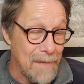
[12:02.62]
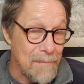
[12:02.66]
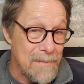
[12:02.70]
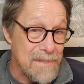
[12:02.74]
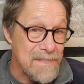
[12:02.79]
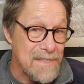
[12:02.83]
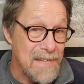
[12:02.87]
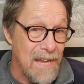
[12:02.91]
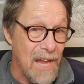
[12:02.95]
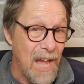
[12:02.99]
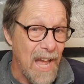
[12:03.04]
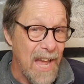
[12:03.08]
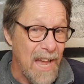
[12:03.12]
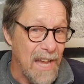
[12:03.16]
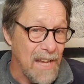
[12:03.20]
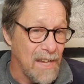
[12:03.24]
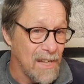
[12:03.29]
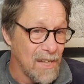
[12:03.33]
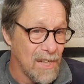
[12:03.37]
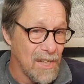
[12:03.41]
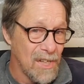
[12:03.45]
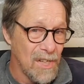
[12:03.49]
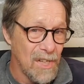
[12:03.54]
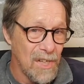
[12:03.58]
and say, Hey,
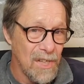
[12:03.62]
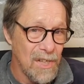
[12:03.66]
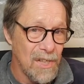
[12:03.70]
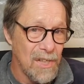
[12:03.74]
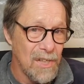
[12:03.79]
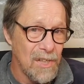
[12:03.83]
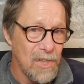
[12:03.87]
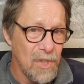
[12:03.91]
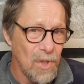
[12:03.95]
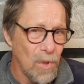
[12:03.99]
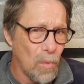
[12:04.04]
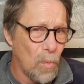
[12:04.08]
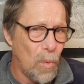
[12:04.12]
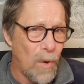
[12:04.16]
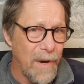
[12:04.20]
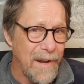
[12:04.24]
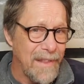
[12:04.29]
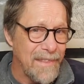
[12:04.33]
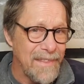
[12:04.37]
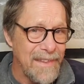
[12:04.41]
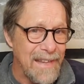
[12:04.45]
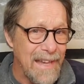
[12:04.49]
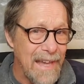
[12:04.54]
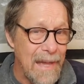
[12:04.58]
you're one of
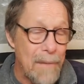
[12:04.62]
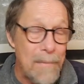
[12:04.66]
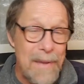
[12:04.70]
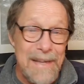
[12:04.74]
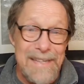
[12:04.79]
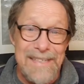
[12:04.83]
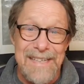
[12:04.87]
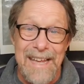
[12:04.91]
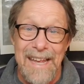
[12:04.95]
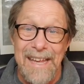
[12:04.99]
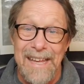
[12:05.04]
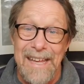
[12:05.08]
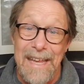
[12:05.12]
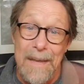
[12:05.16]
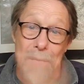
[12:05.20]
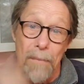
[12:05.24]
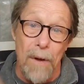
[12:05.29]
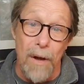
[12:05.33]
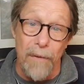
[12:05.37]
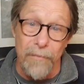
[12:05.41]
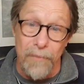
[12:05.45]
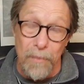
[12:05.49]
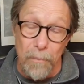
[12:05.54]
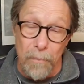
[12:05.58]
them, and take him
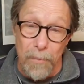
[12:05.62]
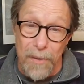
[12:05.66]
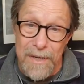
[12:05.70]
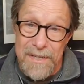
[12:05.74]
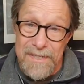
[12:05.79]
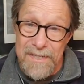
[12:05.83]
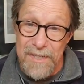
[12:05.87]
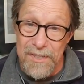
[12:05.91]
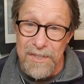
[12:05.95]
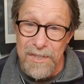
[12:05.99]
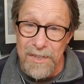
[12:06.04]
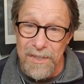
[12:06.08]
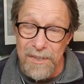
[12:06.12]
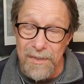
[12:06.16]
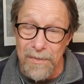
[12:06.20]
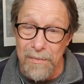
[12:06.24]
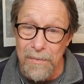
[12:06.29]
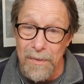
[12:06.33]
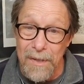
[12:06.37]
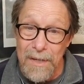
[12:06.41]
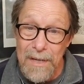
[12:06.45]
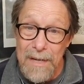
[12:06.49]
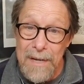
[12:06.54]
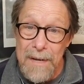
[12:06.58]
off to prison too
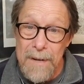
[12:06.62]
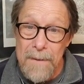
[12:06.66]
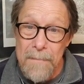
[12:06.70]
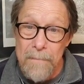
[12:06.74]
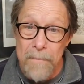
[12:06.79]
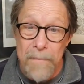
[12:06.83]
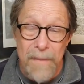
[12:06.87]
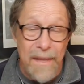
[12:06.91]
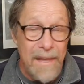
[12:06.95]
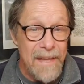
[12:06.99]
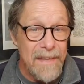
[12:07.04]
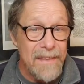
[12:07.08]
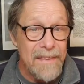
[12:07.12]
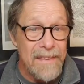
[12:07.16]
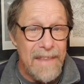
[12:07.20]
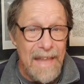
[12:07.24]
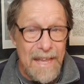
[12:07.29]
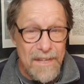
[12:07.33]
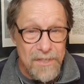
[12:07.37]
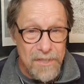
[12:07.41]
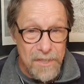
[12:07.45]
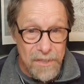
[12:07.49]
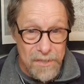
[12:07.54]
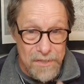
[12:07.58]

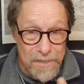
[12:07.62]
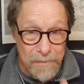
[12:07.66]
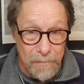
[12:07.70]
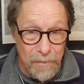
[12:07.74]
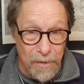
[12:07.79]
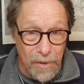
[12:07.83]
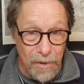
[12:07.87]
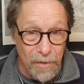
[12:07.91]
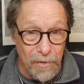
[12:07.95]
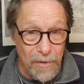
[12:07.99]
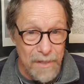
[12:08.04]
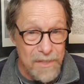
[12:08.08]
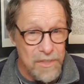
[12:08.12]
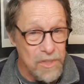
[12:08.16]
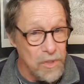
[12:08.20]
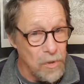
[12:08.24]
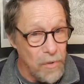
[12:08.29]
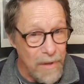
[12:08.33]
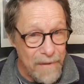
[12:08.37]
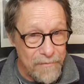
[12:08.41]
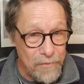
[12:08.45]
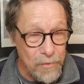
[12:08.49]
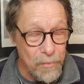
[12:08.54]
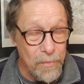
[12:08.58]
that took some courage, you
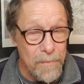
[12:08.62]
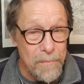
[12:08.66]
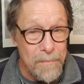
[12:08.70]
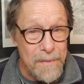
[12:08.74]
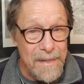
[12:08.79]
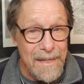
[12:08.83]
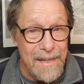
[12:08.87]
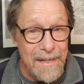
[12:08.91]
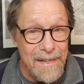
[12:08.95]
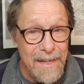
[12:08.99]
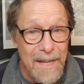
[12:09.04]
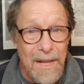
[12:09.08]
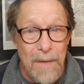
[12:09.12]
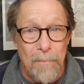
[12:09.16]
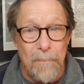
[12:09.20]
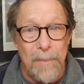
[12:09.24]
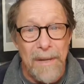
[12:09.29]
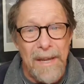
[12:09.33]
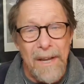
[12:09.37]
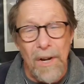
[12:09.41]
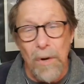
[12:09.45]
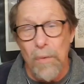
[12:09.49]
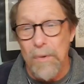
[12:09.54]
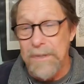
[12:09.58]
have to admit.
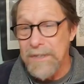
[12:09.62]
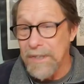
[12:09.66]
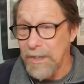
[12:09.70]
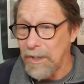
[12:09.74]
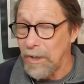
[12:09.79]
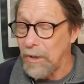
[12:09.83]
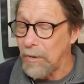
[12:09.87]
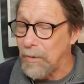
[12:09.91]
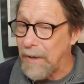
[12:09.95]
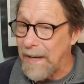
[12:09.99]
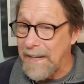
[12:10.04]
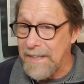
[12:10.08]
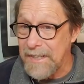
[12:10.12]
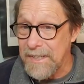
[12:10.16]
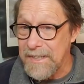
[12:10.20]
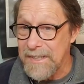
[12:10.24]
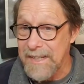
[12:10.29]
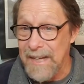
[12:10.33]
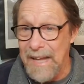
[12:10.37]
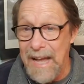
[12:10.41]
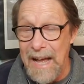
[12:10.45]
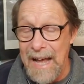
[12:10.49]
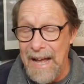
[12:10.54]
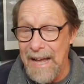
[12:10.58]
Peter was a courageous
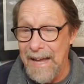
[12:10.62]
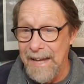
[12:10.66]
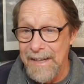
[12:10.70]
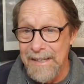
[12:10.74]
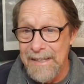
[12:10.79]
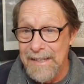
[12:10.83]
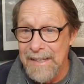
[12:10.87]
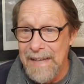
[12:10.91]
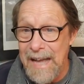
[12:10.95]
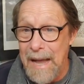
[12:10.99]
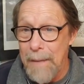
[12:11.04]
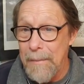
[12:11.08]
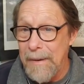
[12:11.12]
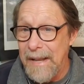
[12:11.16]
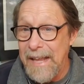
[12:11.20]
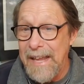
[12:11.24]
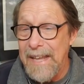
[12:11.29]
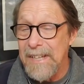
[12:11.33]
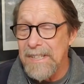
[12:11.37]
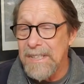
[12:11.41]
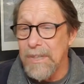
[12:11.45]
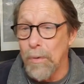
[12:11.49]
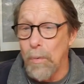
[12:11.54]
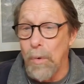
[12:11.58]
guy. I mean,
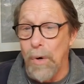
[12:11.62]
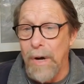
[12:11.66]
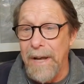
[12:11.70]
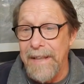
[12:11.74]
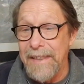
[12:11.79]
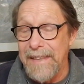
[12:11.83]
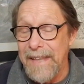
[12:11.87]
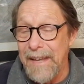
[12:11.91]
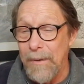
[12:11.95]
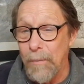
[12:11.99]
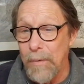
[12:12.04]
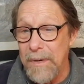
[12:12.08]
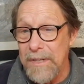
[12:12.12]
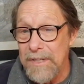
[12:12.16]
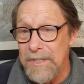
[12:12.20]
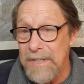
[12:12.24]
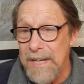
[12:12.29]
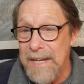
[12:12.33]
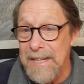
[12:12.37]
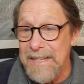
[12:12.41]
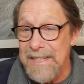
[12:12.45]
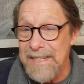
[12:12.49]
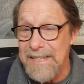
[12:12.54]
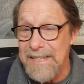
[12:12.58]
he's the one that when
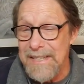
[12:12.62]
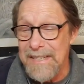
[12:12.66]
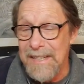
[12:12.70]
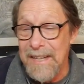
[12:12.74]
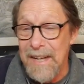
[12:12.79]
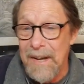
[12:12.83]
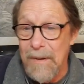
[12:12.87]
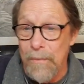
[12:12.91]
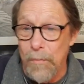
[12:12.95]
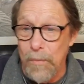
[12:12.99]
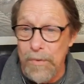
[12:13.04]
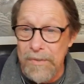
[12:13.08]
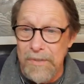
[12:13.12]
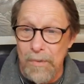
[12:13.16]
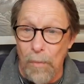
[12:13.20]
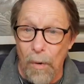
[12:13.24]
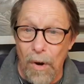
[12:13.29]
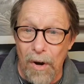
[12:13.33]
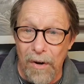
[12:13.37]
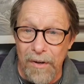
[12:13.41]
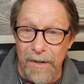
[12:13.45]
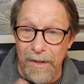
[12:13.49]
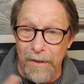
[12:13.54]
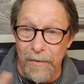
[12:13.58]
Jesus was
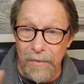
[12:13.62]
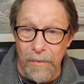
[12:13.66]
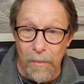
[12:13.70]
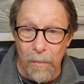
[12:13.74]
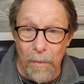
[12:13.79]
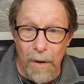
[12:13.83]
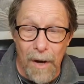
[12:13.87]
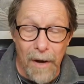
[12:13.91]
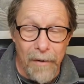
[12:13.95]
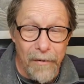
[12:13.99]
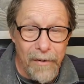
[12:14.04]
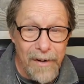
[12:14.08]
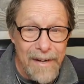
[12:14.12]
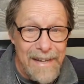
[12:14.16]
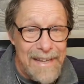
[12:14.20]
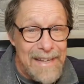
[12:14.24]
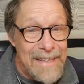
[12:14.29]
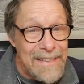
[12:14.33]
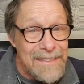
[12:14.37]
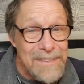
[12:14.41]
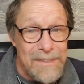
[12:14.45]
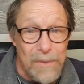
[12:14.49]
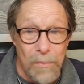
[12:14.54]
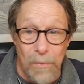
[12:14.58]
walking on the water,
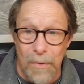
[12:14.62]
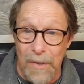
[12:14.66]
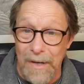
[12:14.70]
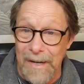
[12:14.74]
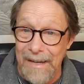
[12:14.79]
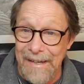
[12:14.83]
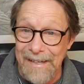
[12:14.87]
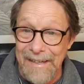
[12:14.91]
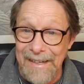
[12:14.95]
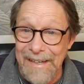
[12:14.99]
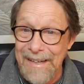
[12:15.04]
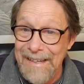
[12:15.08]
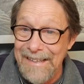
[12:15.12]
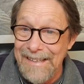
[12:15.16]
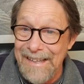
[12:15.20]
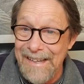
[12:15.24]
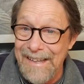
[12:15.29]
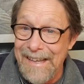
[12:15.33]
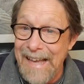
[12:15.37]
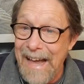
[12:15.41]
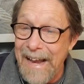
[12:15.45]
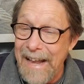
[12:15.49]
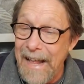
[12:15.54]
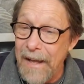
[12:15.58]
he's the one that
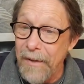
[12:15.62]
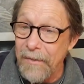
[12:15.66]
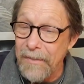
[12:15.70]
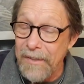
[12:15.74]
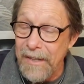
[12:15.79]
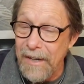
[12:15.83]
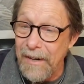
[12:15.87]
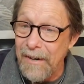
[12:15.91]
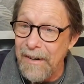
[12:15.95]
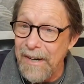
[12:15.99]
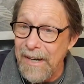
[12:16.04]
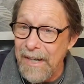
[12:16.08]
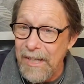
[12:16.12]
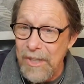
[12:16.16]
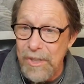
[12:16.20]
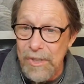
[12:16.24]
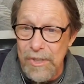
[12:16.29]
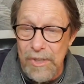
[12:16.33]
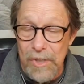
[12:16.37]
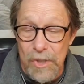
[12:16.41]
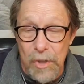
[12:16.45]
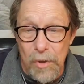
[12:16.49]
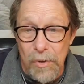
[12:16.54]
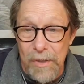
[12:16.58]
got out there.
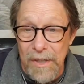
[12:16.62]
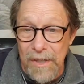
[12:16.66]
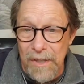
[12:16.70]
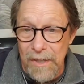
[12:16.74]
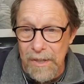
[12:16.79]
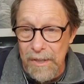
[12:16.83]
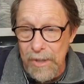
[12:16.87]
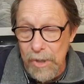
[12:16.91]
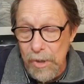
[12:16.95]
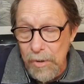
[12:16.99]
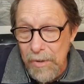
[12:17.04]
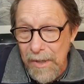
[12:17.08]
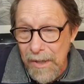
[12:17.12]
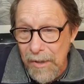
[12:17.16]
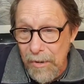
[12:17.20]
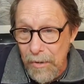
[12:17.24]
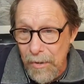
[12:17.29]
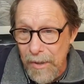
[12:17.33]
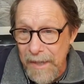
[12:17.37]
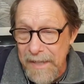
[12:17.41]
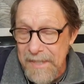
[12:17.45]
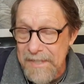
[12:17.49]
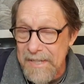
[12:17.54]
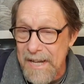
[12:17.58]
You can you can
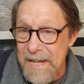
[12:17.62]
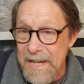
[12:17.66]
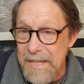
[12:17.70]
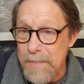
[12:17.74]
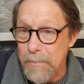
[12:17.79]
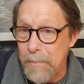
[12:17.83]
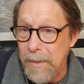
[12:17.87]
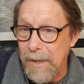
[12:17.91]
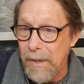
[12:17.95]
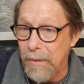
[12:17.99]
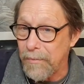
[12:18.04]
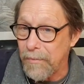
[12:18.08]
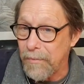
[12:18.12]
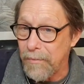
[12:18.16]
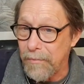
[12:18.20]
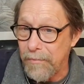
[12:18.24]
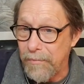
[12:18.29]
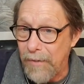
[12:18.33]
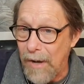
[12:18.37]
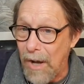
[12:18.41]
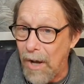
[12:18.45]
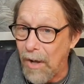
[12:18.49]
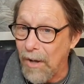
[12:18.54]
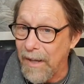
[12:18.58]
criticize Peter for
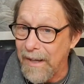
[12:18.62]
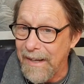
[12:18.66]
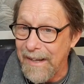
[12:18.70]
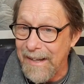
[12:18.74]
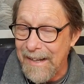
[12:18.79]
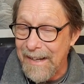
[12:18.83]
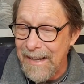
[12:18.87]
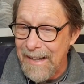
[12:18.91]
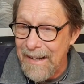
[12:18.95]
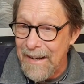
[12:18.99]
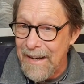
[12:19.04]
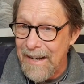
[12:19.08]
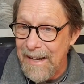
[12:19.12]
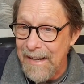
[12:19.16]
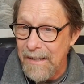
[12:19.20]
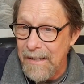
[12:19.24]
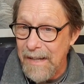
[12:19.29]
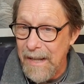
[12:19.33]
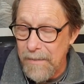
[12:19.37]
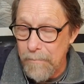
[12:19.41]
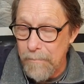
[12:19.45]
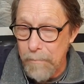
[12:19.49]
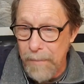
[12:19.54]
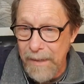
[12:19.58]
falling and,
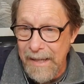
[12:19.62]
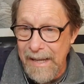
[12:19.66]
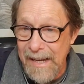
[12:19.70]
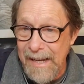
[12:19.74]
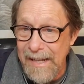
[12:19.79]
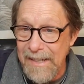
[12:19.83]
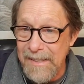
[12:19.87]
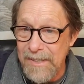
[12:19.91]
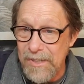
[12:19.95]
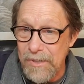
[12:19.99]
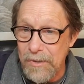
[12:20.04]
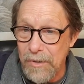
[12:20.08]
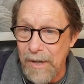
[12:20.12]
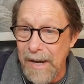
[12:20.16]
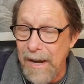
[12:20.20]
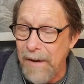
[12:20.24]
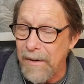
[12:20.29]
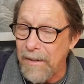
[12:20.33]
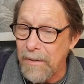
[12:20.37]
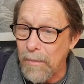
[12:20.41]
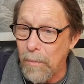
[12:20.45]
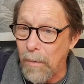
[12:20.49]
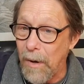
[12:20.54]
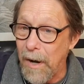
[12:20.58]
and beginning to drown
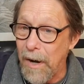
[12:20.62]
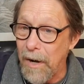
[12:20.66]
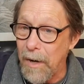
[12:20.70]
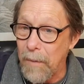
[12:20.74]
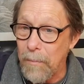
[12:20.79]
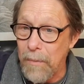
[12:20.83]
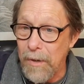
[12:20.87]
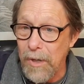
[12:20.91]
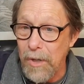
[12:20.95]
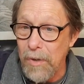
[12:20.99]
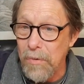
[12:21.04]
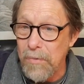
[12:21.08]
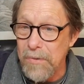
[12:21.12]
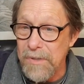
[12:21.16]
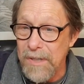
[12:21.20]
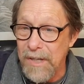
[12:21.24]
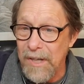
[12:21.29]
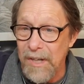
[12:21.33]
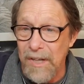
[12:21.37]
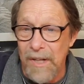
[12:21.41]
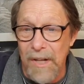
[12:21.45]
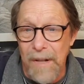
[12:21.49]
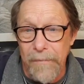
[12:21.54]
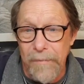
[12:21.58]
in the water, but who was
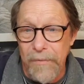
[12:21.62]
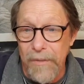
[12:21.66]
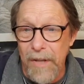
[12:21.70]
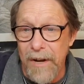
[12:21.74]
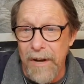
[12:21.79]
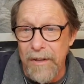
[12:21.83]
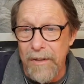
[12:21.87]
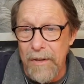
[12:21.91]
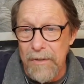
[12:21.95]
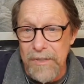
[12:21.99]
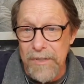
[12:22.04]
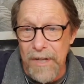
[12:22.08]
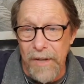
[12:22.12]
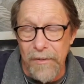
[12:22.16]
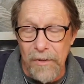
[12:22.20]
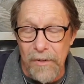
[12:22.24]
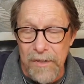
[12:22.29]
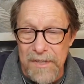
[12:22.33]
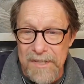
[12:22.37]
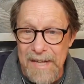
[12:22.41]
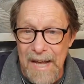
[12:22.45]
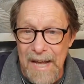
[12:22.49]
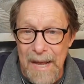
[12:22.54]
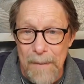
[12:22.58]
none of those other
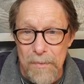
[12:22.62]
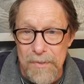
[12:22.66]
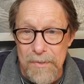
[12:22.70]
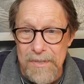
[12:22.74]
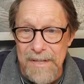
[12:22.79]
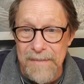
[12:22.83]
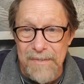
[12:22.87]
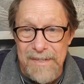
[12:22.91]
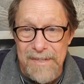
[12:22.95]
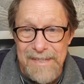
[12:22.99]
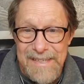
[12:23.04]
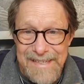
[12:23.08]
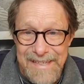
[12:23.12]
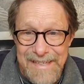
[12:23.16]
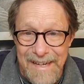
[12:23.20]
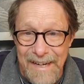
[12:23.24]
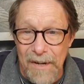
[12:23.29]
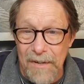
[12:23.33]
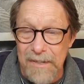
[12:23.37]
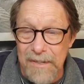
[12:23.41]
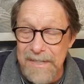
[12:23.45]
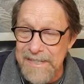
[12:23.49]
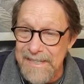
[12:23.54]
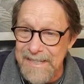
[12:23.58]
disciples even
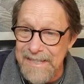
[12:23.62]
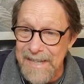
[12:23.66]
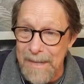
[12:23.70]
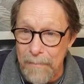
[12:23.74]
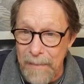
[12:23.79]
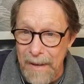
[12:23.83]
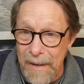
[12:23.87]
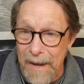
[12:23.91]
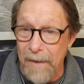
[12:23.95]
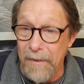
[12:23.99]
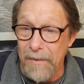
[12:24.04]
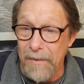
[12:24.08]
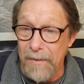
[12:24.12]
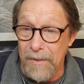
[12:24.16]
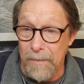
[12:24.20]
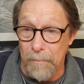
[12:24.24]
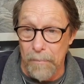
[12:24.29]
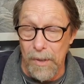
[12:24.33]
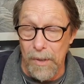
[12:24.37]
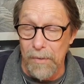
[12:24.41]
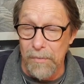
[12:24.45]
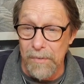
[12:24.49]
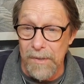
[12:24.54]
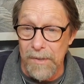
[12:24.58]
dared to step out of the
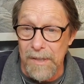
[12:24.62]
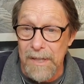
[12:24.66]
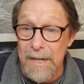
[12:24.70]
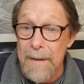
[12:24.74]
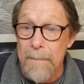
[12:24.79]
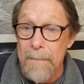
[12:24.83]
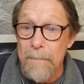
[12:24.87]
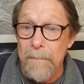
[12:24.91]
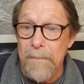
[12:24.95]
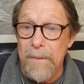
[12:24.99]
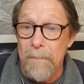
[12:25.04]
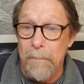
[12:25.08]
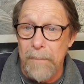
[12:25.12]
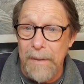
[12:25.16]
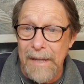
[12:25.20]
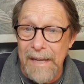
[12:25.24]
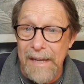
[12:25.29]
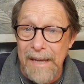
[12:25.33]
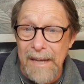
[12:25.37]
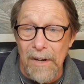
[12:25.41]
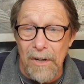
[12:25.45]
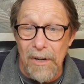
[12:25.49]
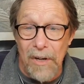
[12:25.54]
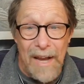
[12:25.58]
boat.
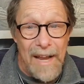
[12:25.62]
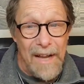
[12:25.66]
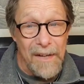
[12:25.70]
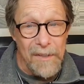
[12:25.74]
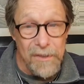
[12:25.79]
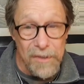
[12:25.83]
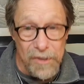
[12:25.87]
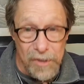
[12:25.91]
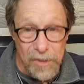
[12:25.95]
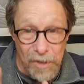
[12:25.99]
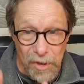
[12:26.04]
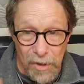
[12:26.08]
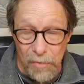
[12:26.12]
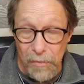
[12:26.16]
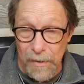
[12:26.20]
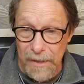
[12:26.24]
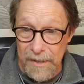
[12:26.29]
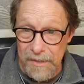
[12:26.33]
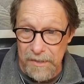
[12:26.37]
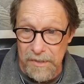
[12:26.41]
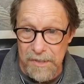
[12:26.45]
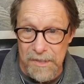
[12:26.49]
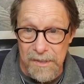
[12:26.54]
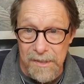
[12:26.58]
Peter had
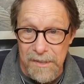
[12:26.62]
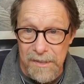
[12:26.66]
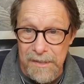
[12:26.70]
courage.